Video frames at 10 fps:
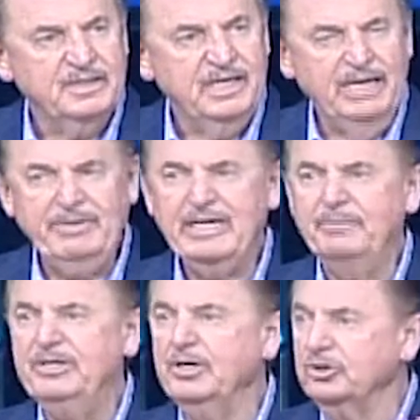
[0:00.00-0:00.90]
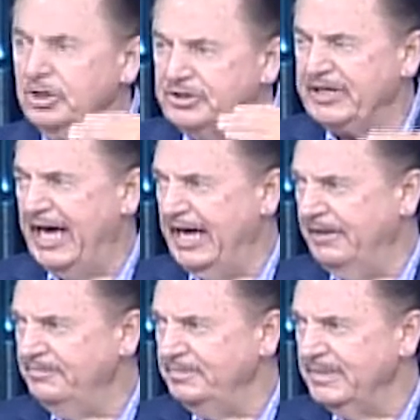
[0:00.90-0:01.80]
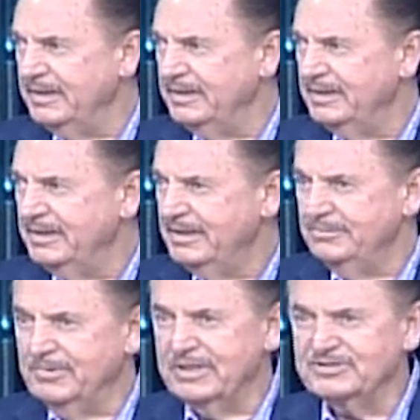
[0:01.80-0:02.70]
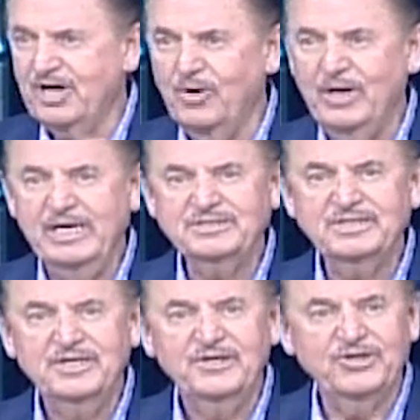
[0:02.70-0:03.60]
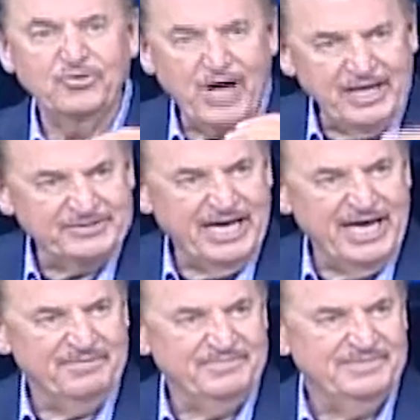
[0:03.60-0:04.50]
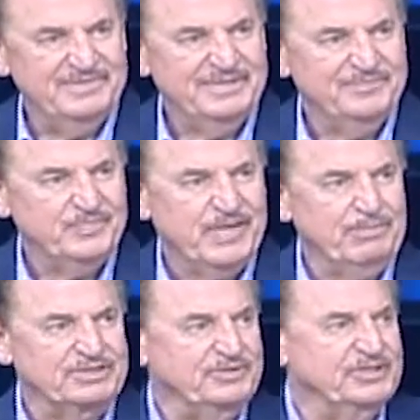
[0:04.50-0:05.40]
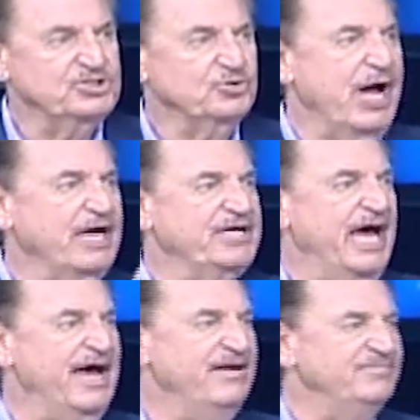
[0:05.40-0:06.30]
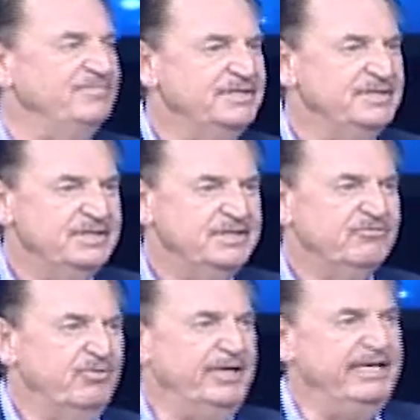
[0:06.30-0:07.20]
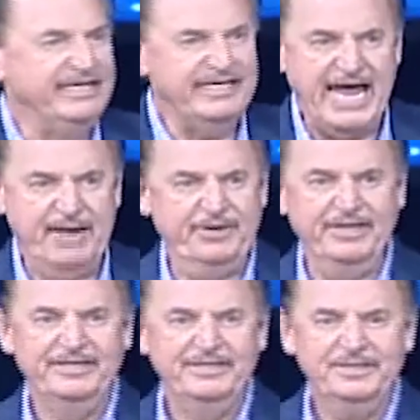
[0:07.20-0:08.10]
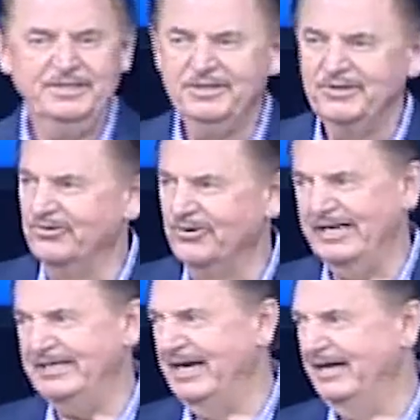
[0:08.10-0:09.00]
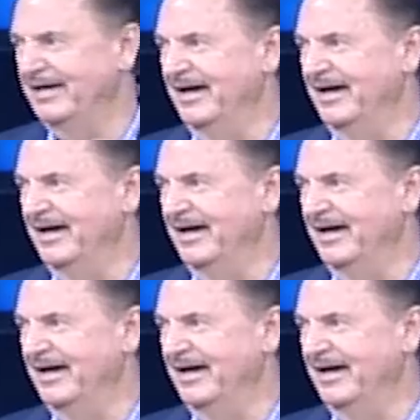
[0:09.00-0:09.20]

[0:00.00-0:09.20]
It may not be a good time, but it's always the right time. Everybody said, This is the right time for me to get happy right now.